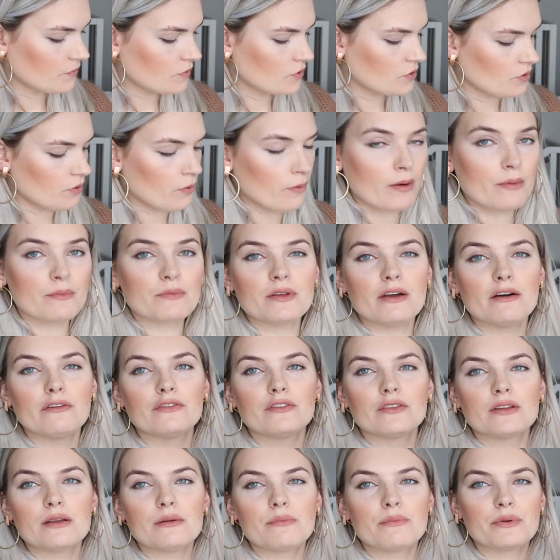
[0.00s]
So I'm
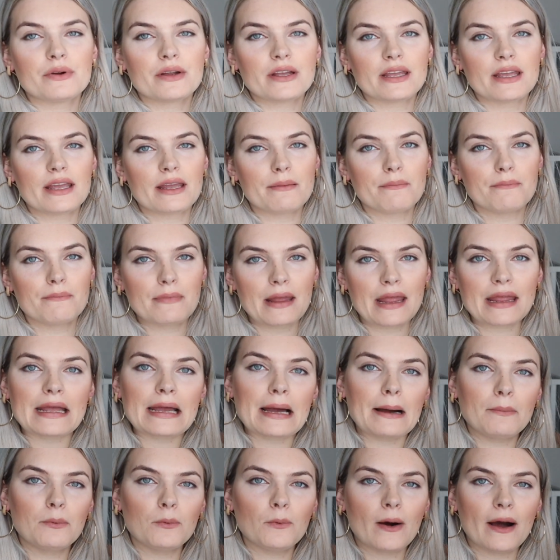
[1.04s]
definitely bringing
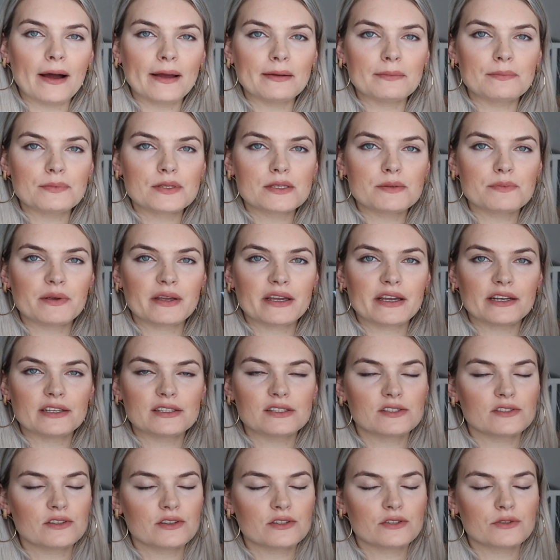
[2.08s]
makeup wipes
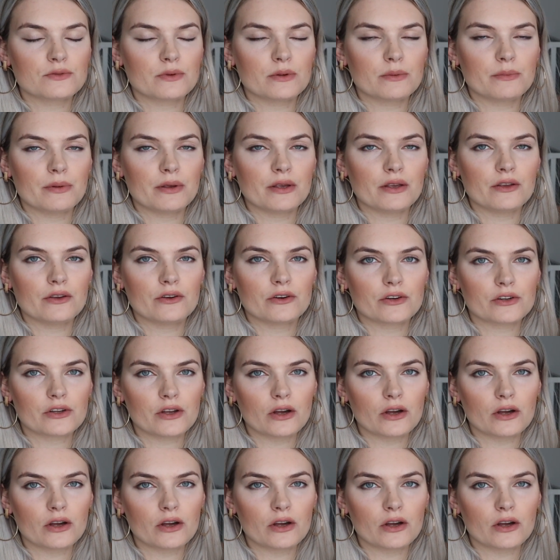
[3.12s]
because this will be your